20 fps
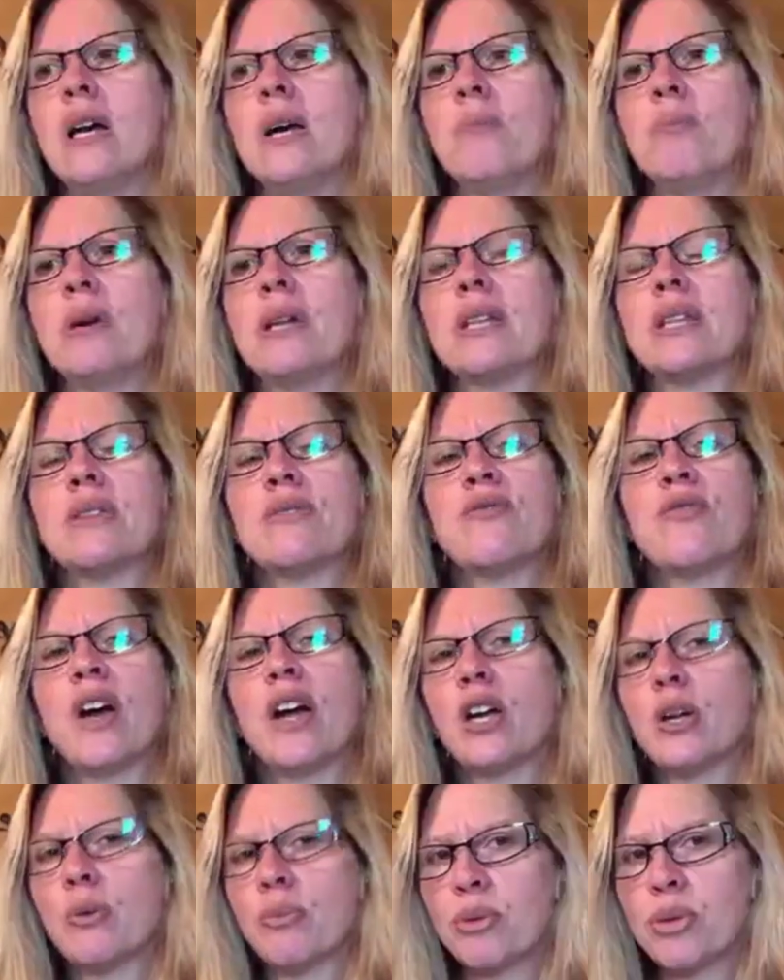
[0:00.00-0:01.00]
But
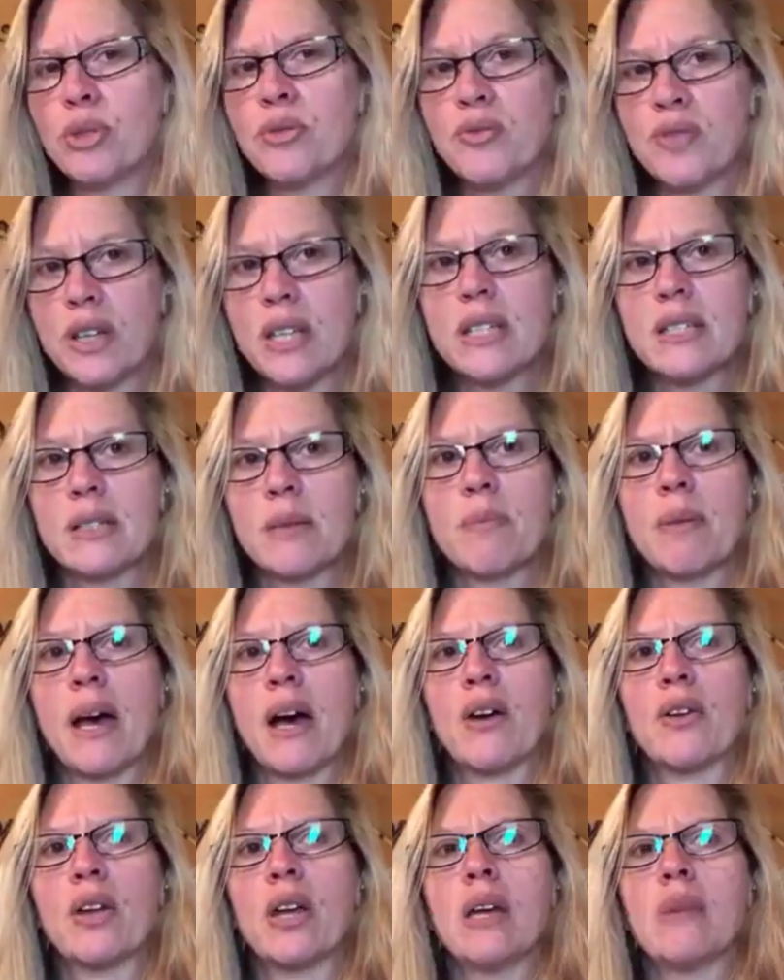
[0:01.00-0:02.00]
Fireproof is
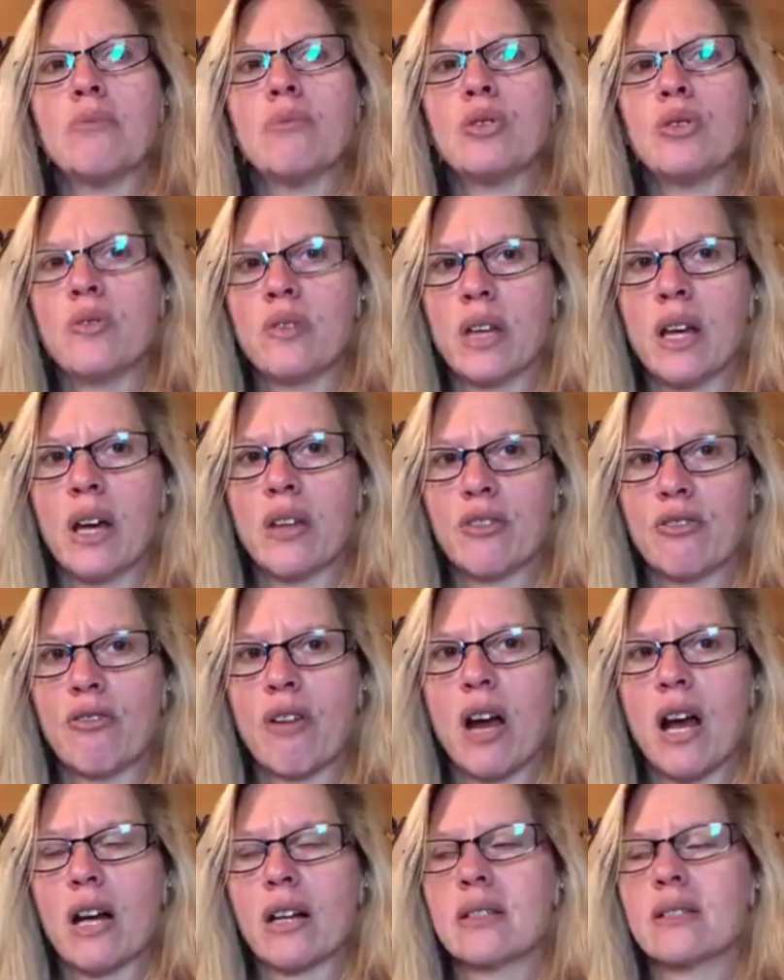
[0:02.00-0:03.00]
about a movie on the
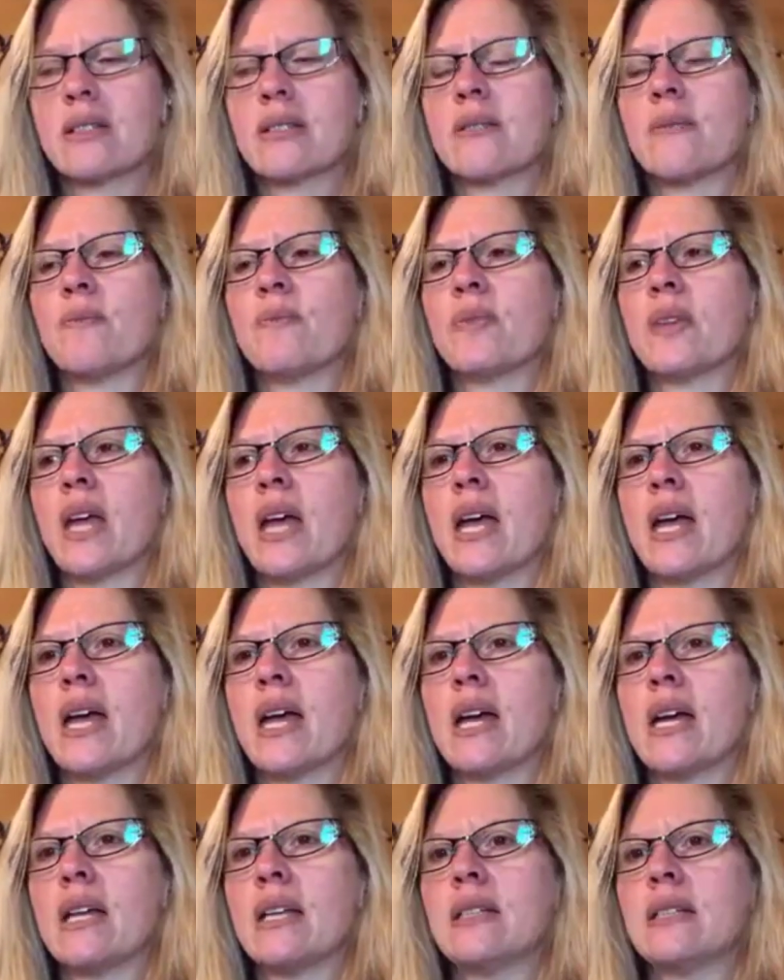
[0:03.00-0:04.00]
rocks
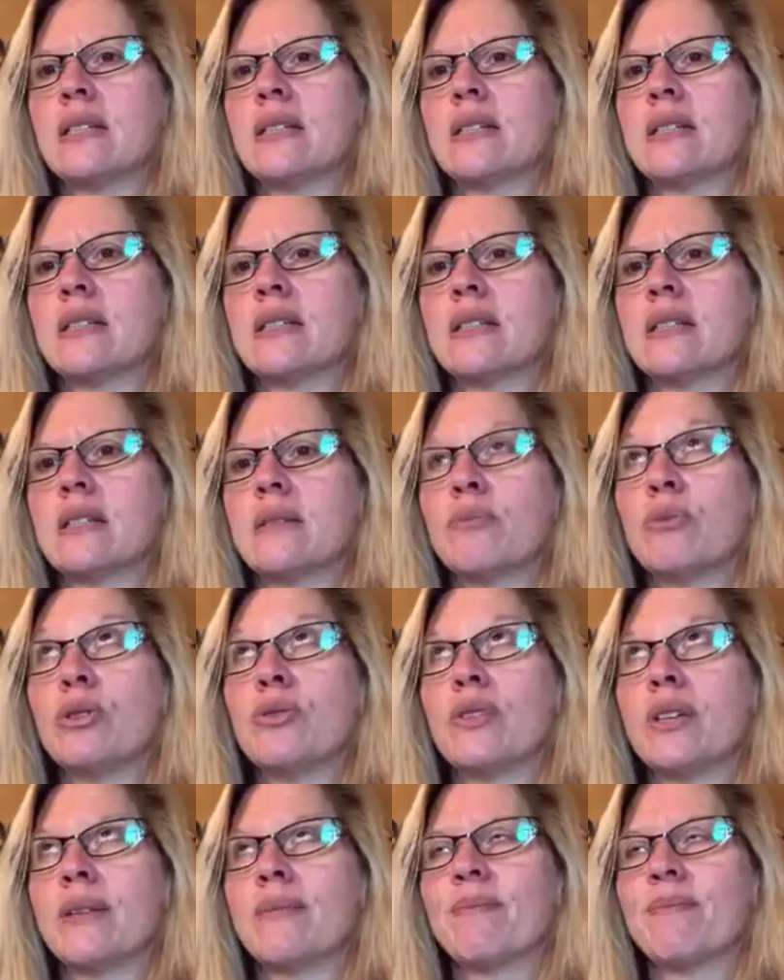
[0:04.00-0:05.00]
and
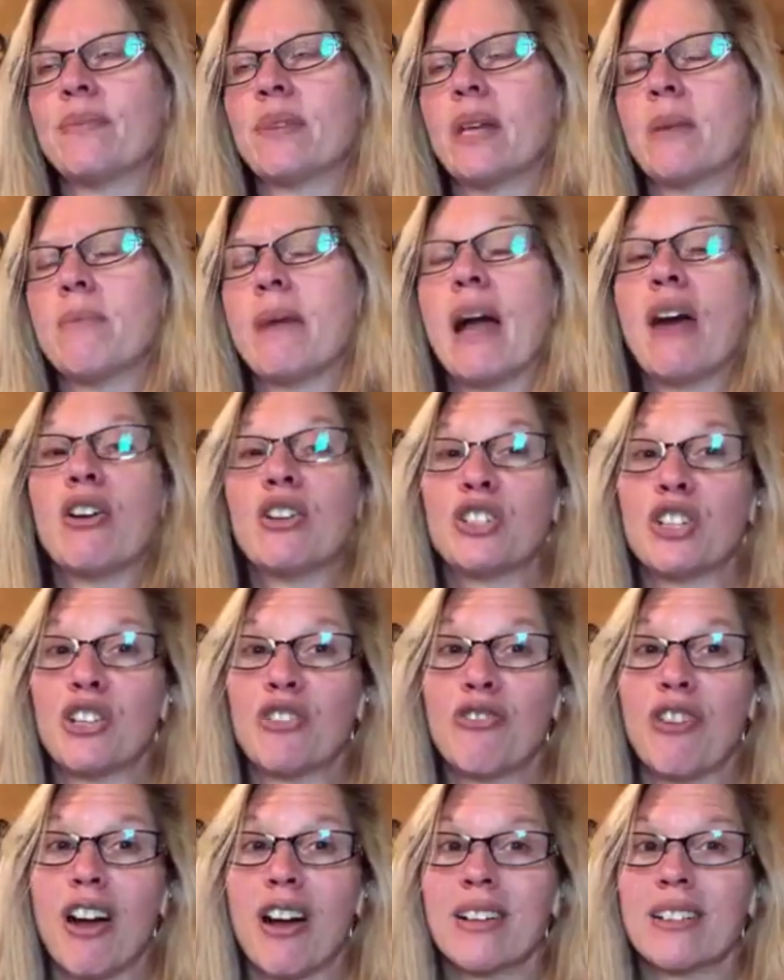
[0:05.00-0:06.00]
a marriage on the
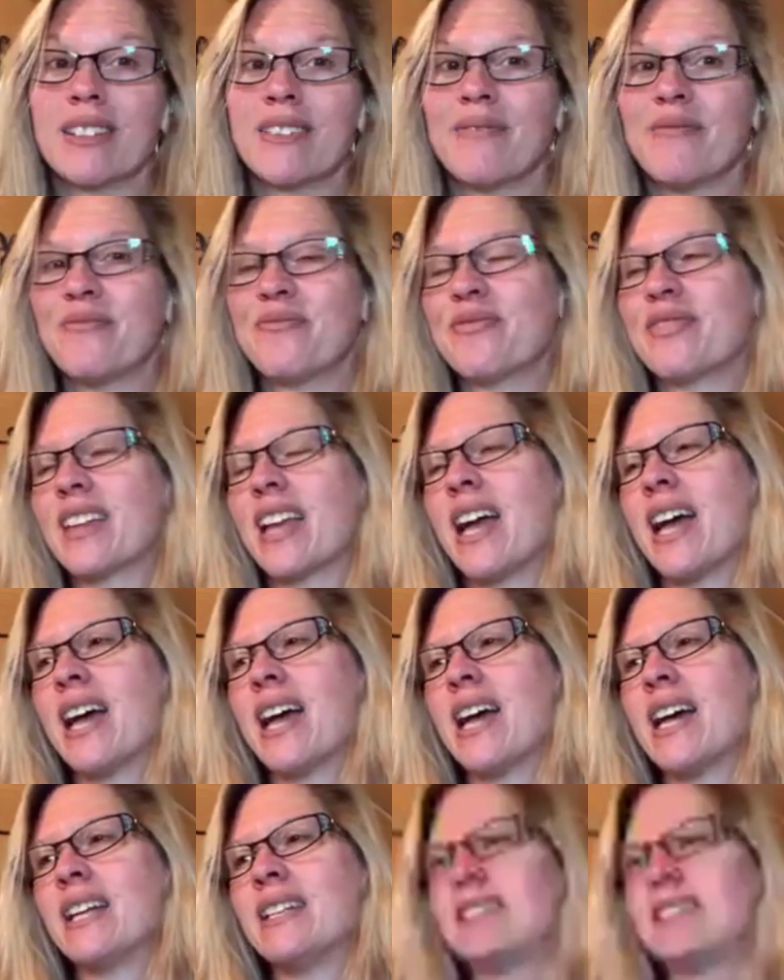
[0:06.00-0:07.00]
rocks,
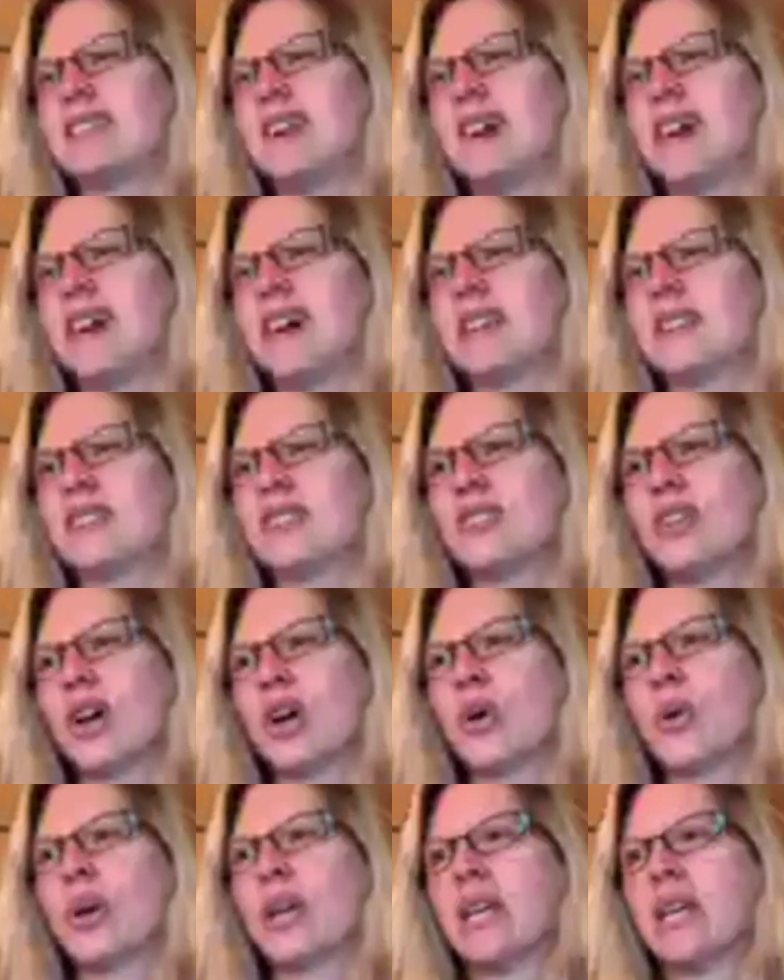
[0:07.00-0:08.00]
and
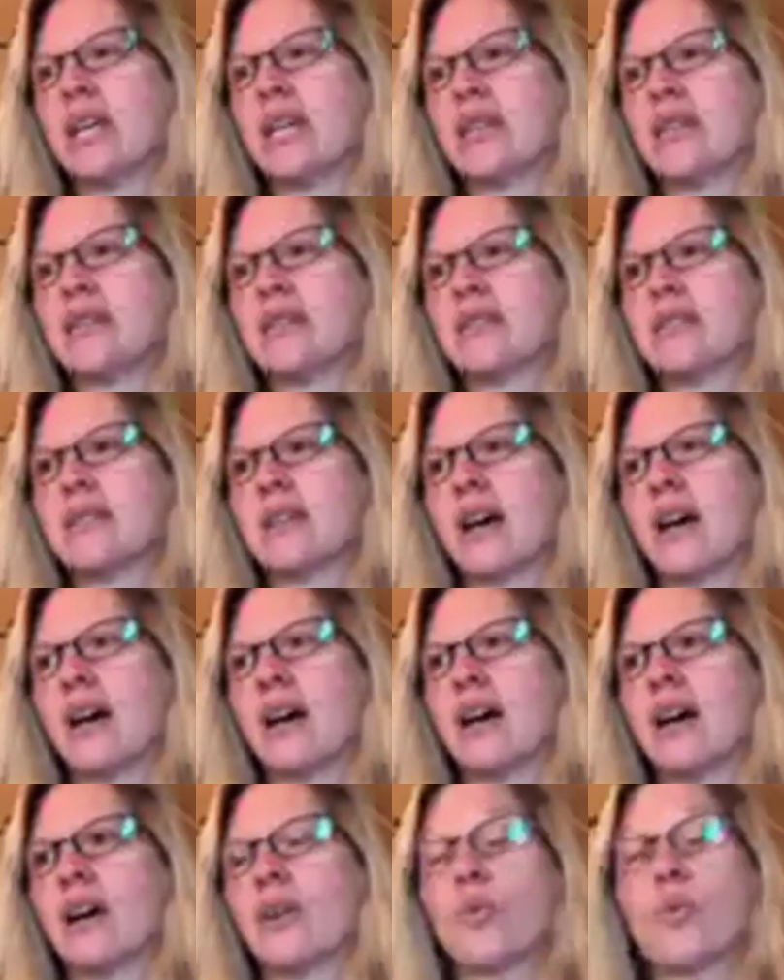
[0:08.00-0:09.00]
so is
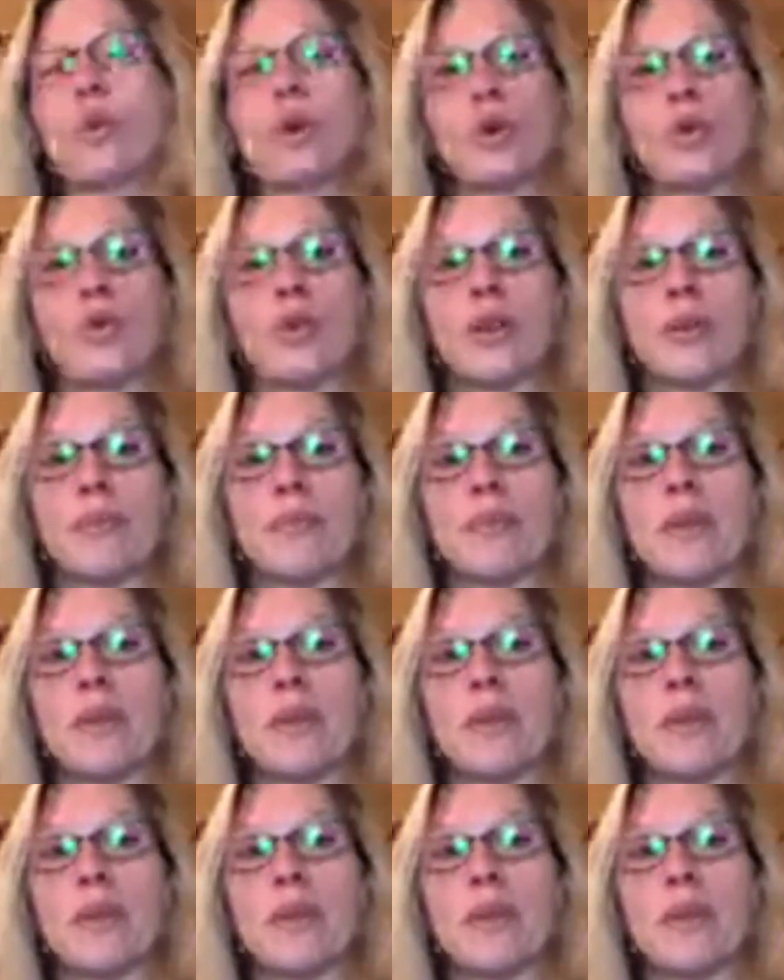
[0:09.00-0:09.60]
War Room.